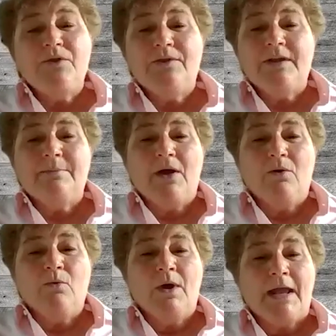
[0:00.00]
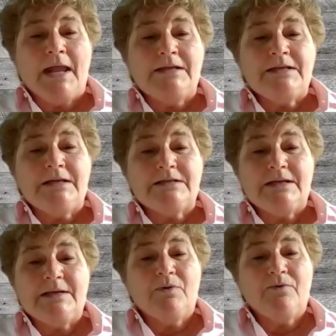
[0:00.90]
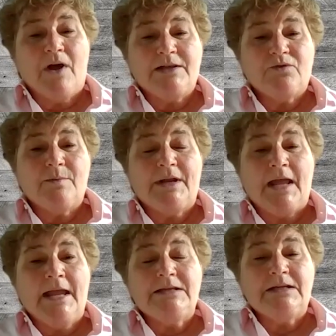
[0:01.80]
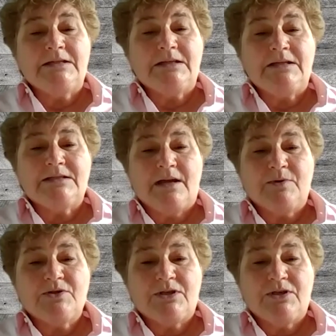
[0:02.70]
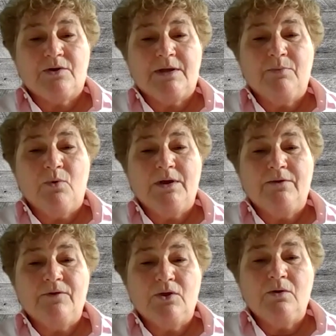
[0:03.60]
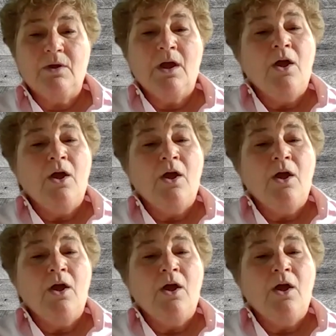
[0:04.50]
about what AT&T provides from an AT&T cybersecurity point of view,